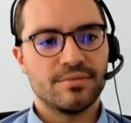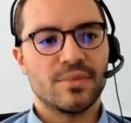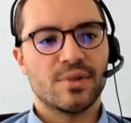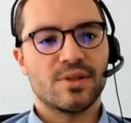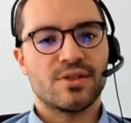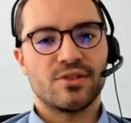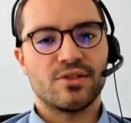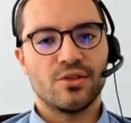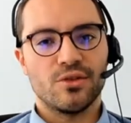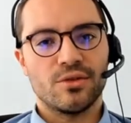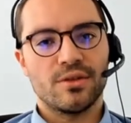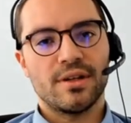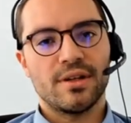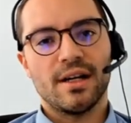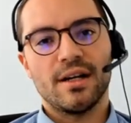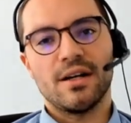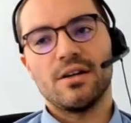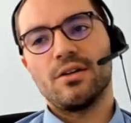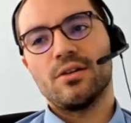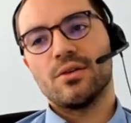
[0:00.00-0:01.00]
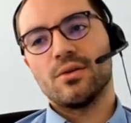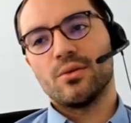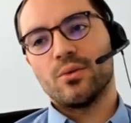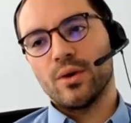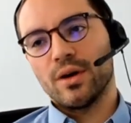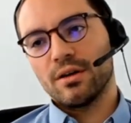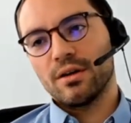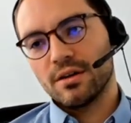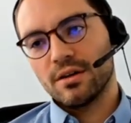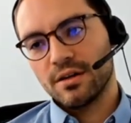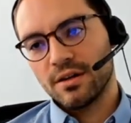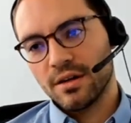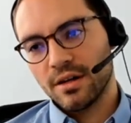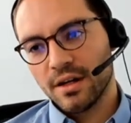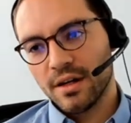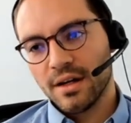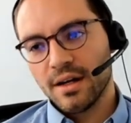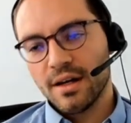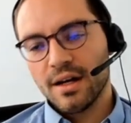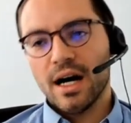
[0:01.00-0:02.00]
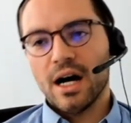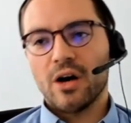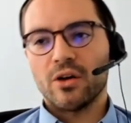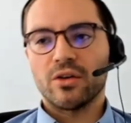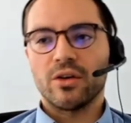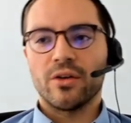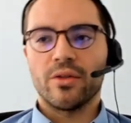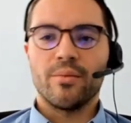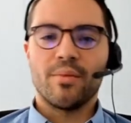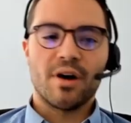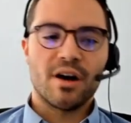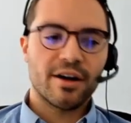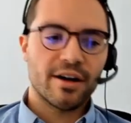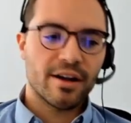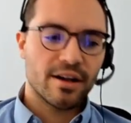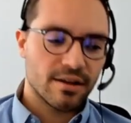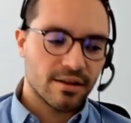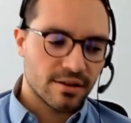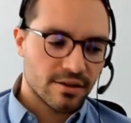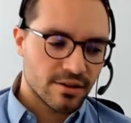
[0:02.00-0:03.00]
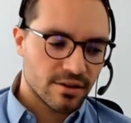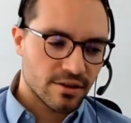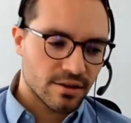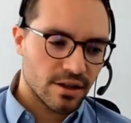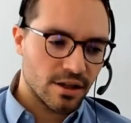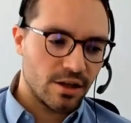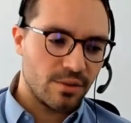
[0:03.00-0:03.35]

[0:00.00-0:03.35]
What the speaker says: So now we're out on the market.